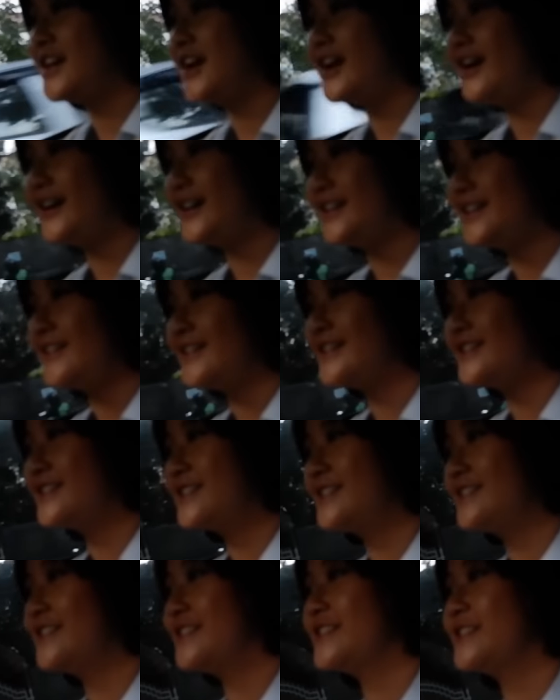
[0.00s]
not.
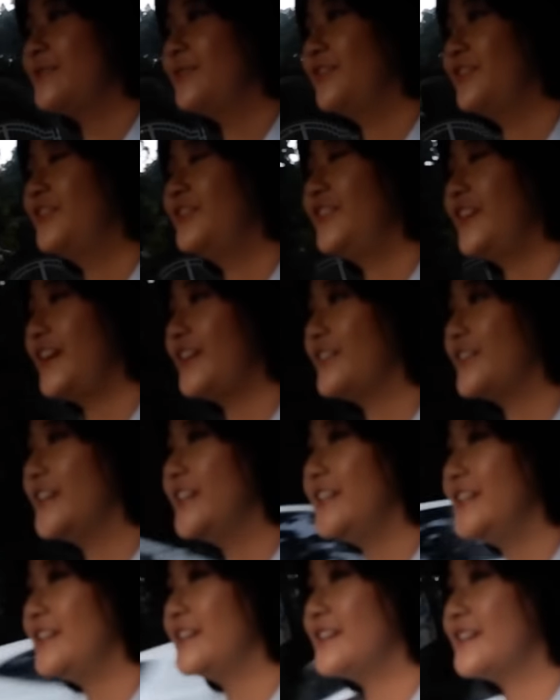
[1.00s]
It's just
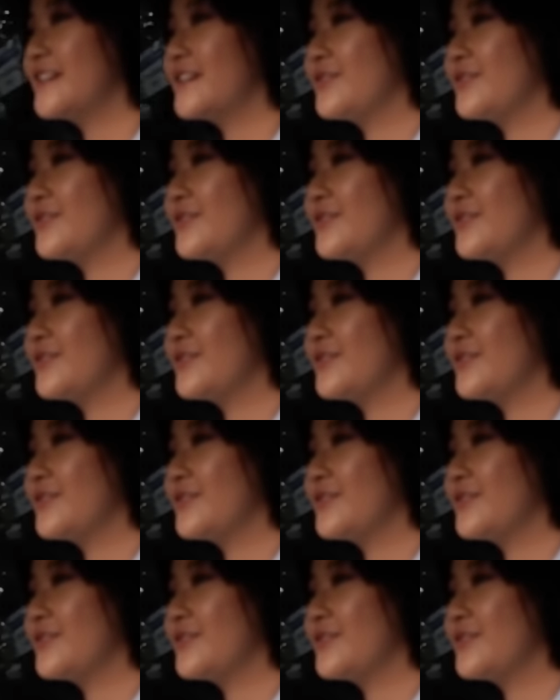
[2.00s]
very